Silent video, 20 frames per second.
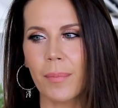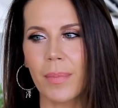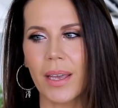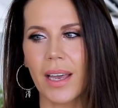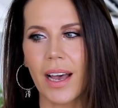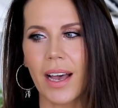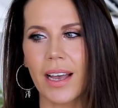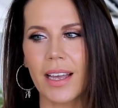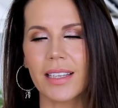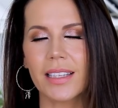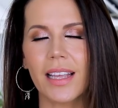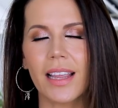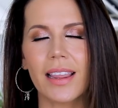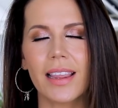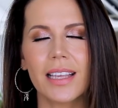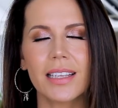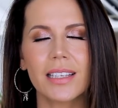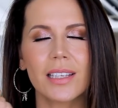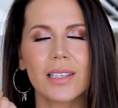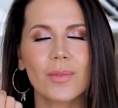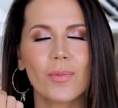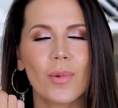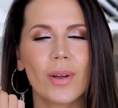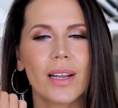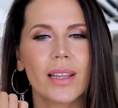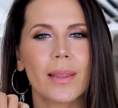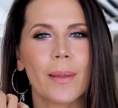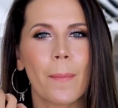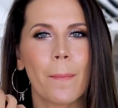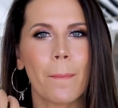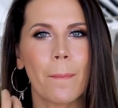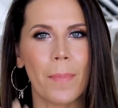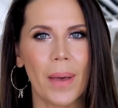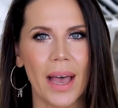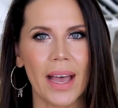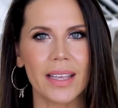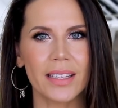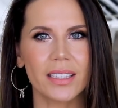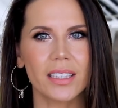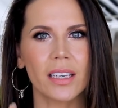because this is one of the
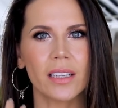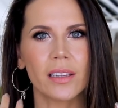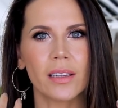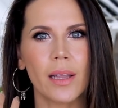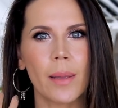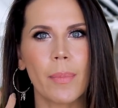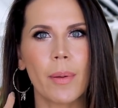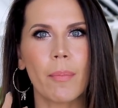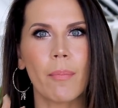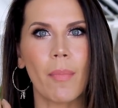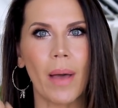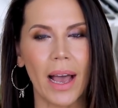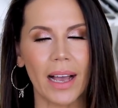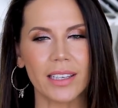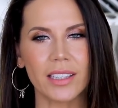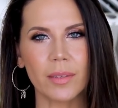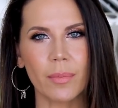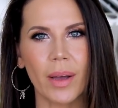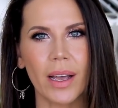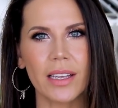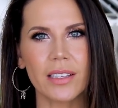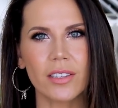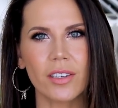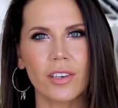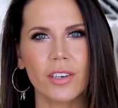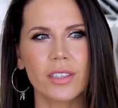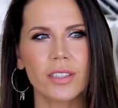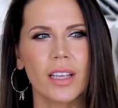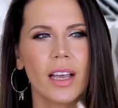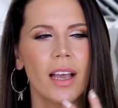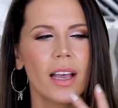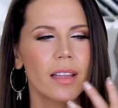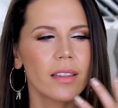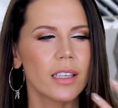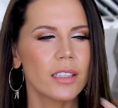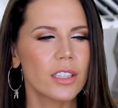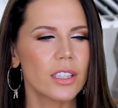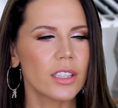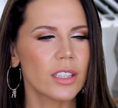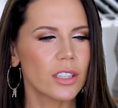best lip maximizers
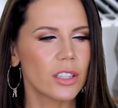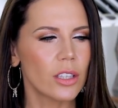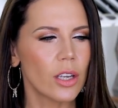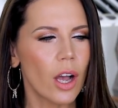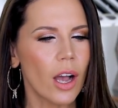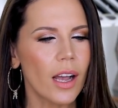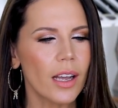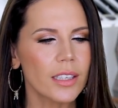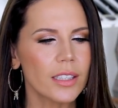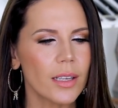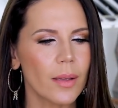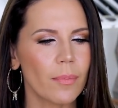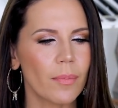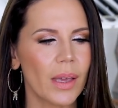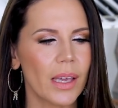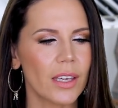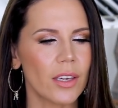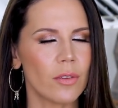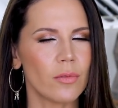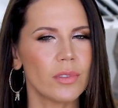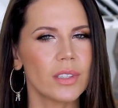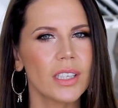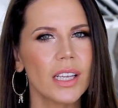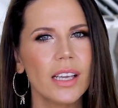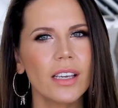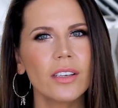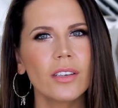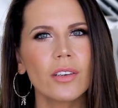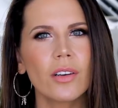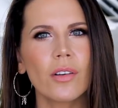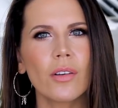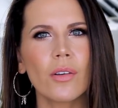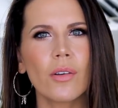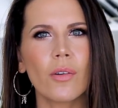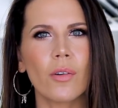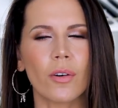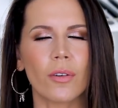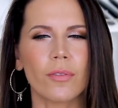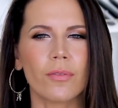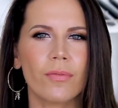that does not make you
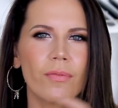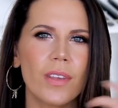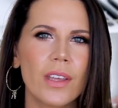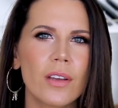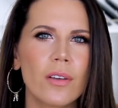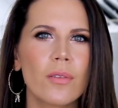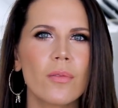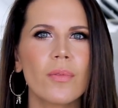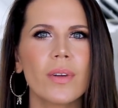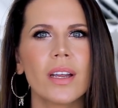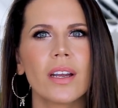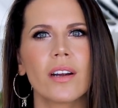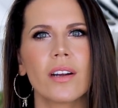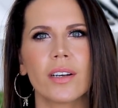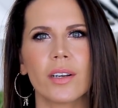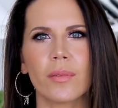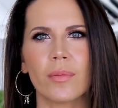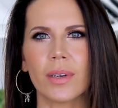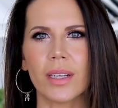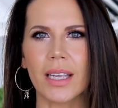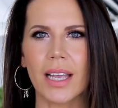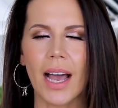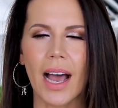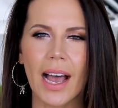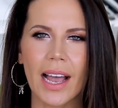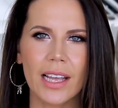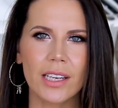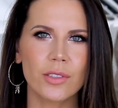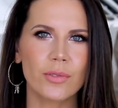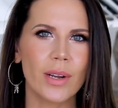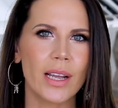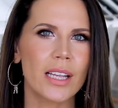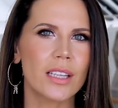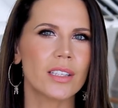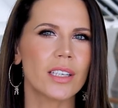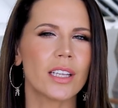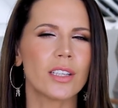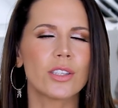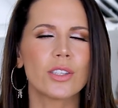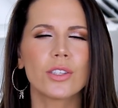tingle or feel weird. It really
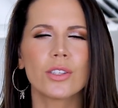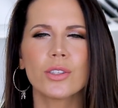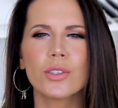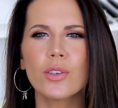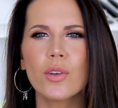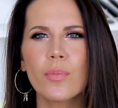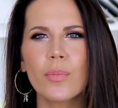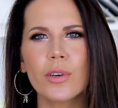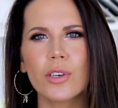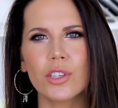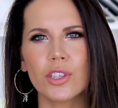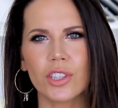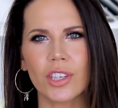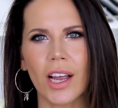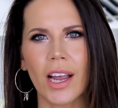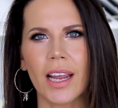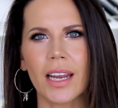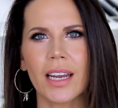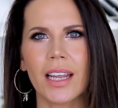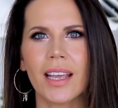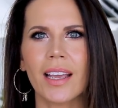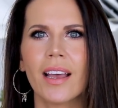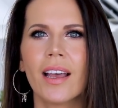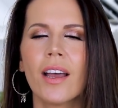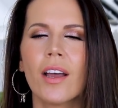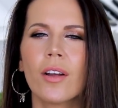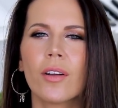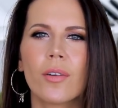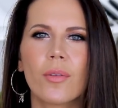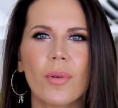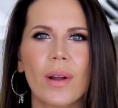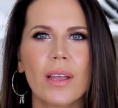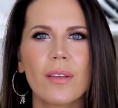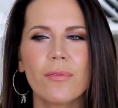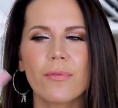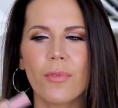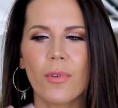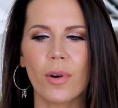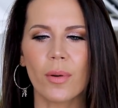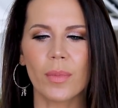hydrates. It's super shiny,
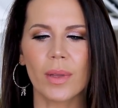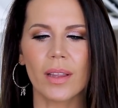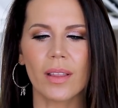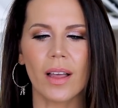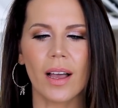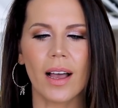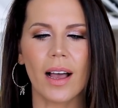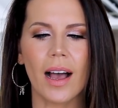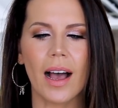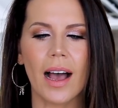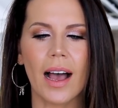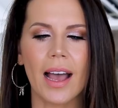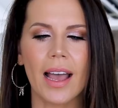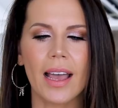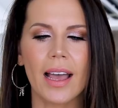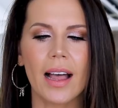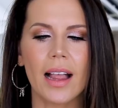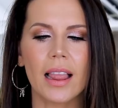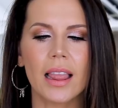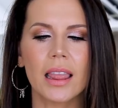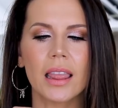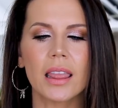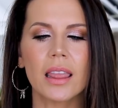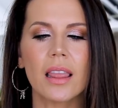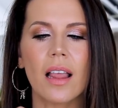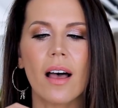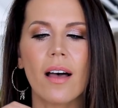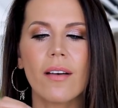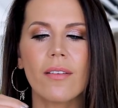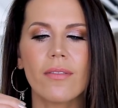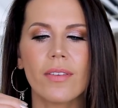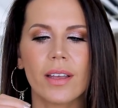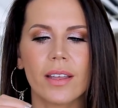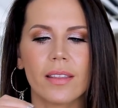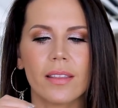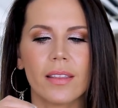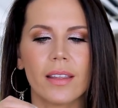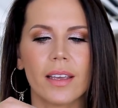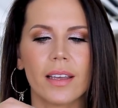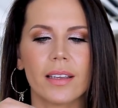great formula. I love
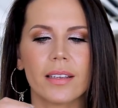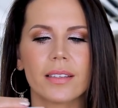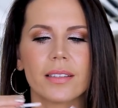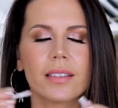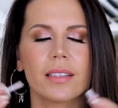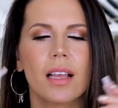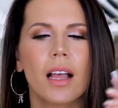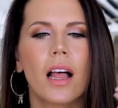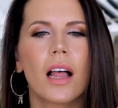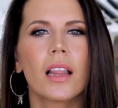this.